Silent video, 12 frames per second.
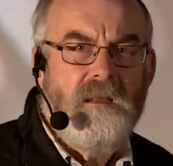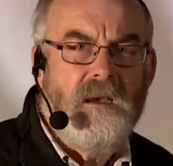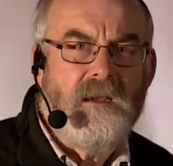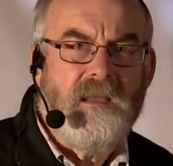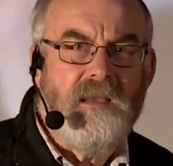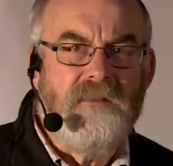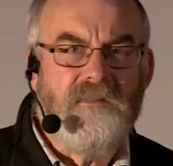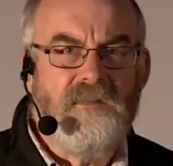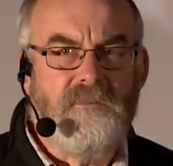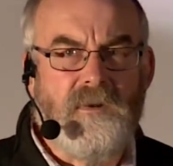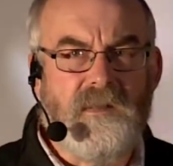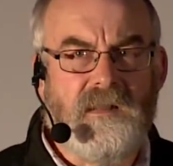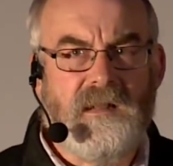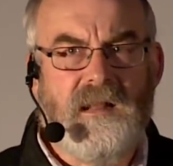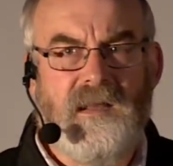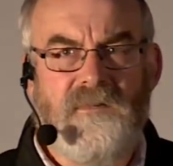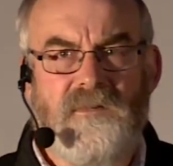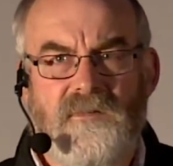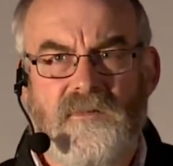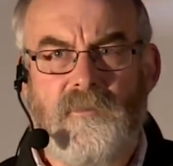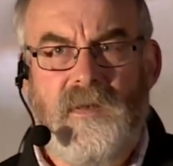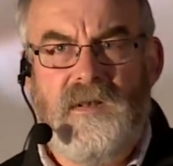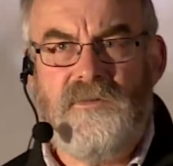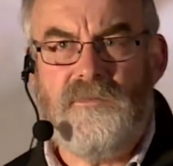Okay, this is one of the classics of
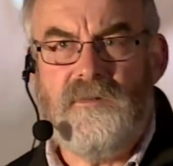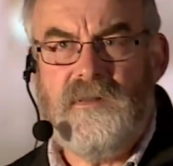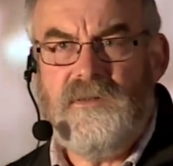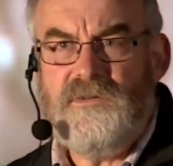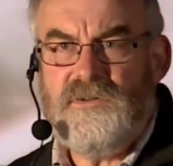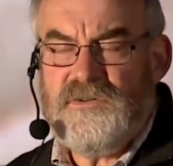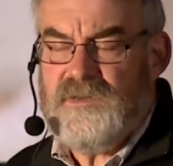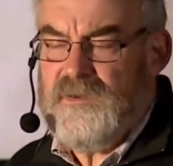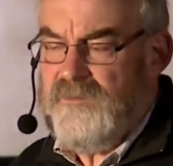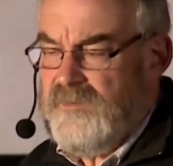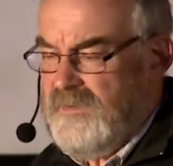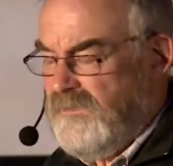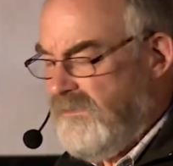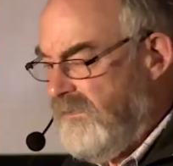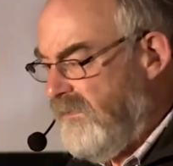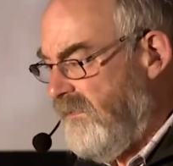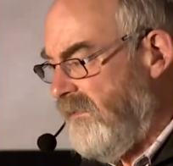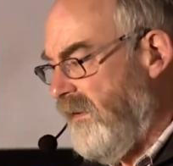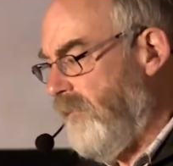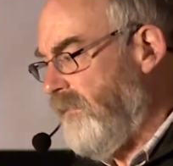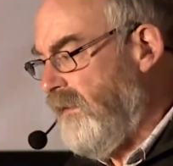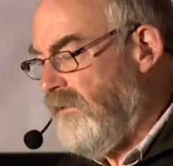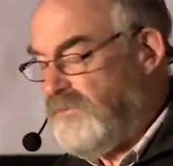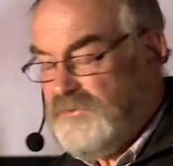management literature. It's
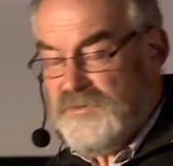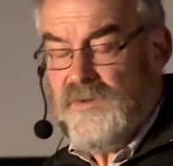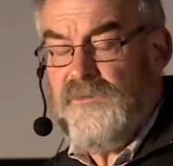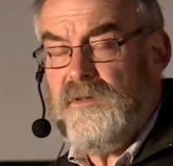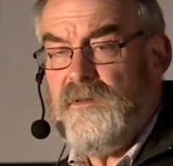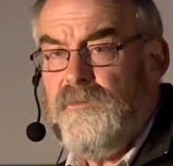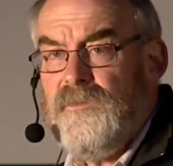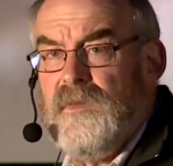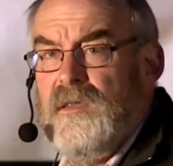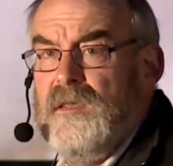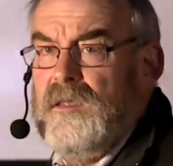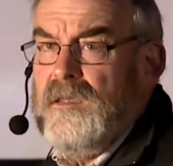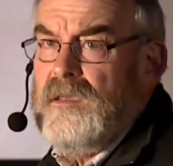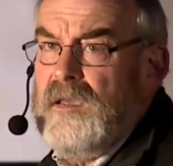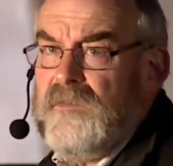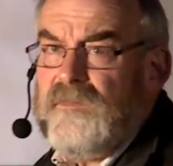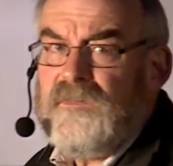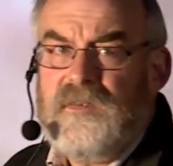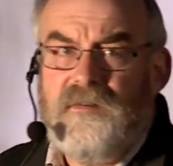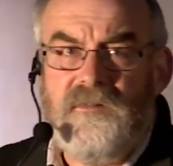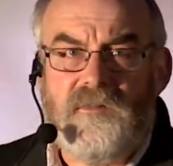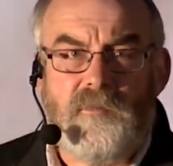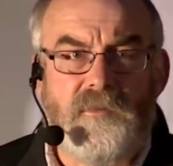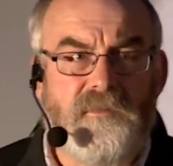non-trivial. It's a
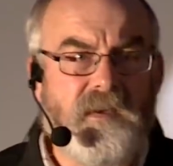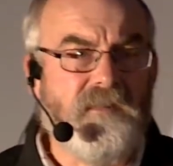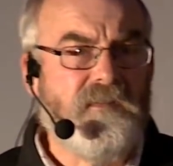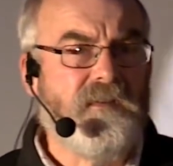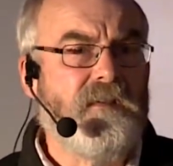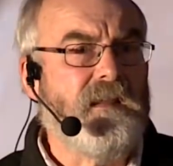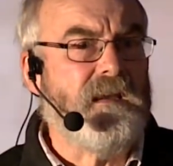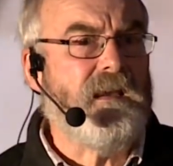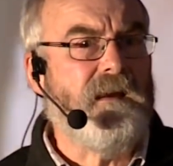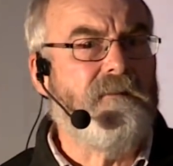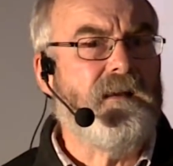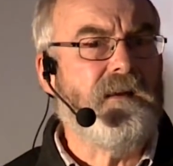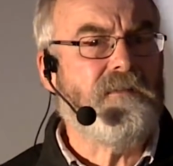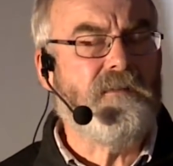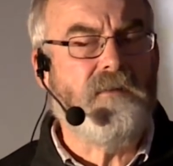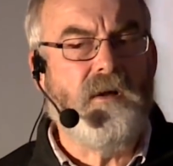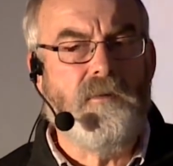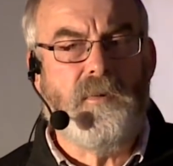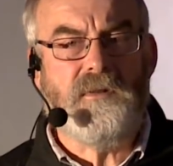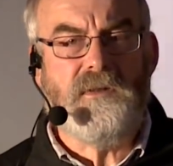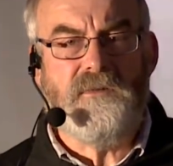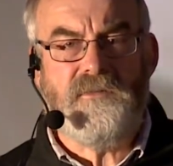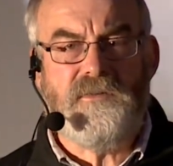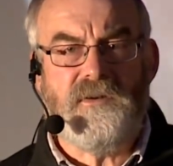serious professor. They carry out a whole
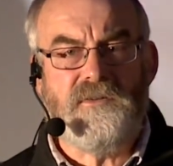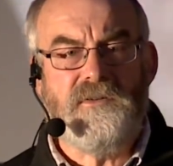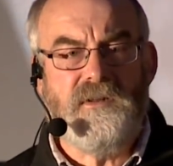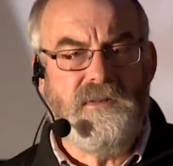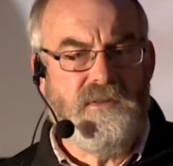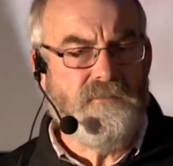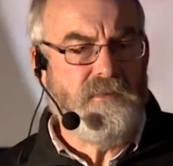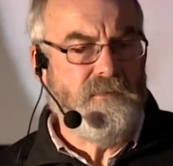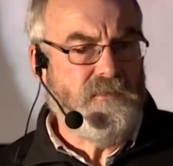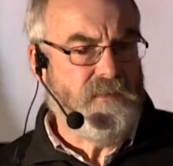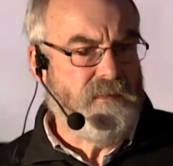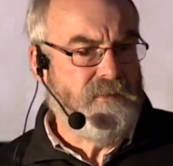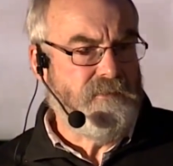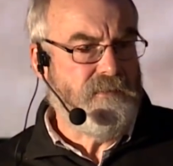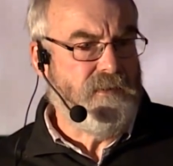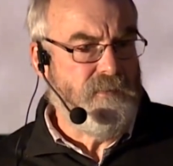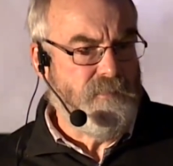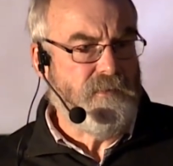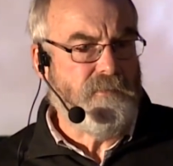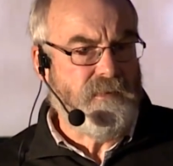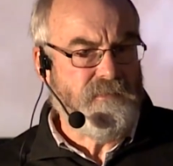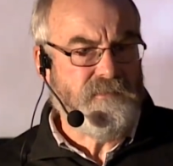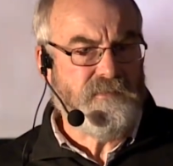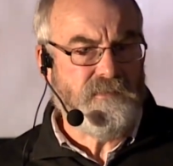body of structured interviews, including open
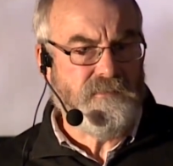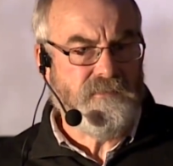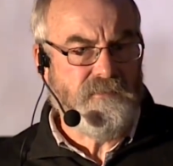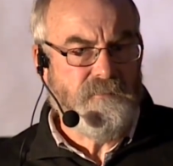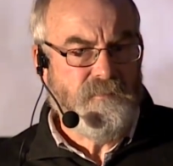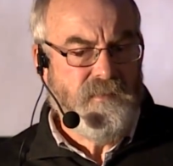questions.